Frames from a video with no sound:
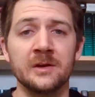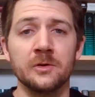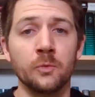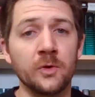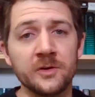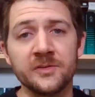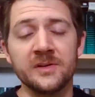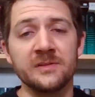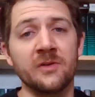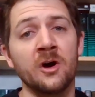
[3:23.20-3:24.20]
worthy
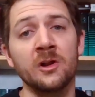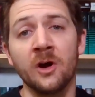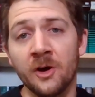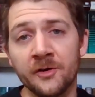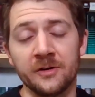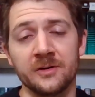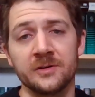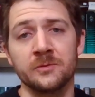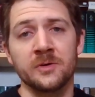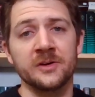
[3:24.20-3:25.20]
of all honor.
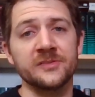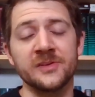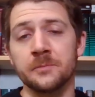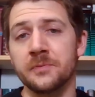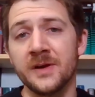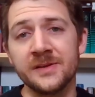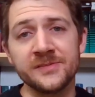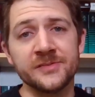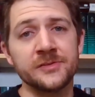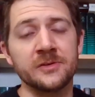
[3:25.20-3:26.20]
We're going to sing
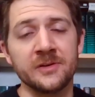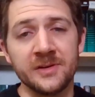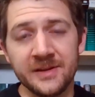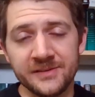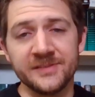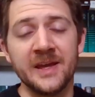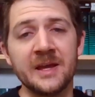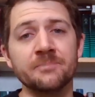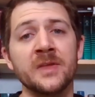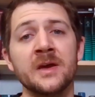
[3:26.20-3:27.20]
praises to her, his
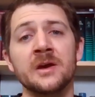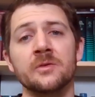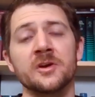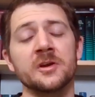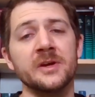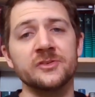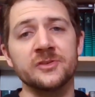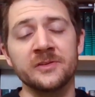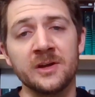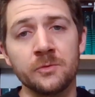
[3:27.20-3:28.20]
name. We're going to make
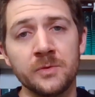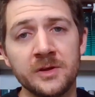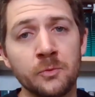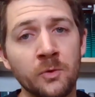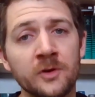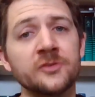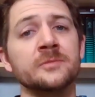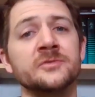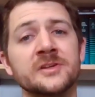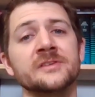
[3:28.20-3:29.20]
sure that we
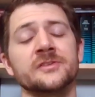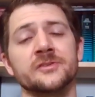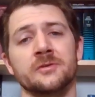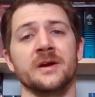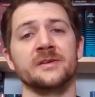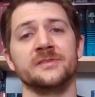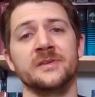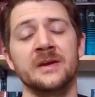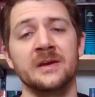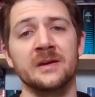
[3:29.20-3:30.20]
worship Jesus Christ,
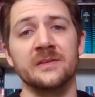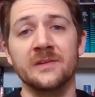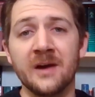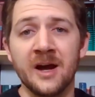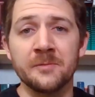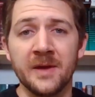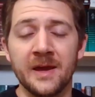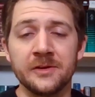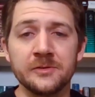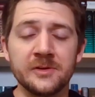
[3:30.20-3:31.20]
the God
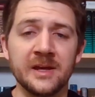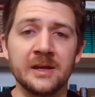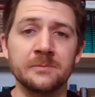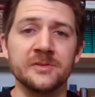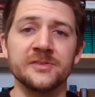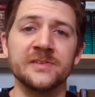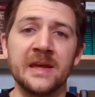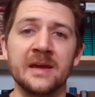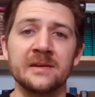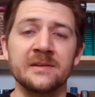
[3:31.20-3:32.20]
man who came to
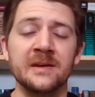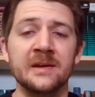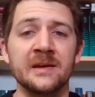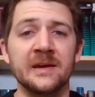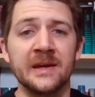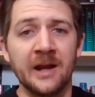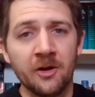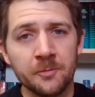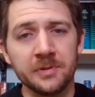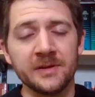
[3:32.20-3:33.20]
stand in
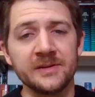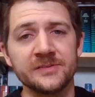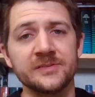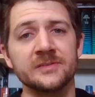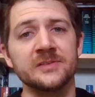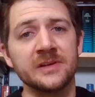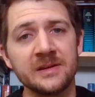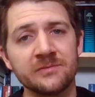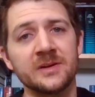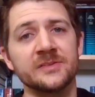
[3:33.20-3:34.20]
our place to
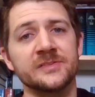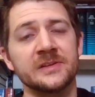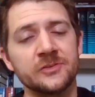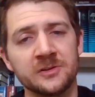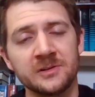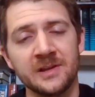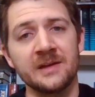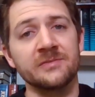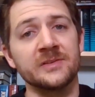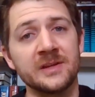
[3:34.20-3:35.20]
give us eternal
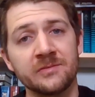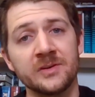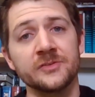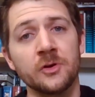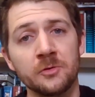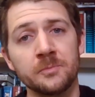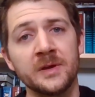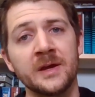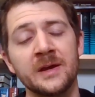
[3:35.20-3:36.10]
life and to give us hope.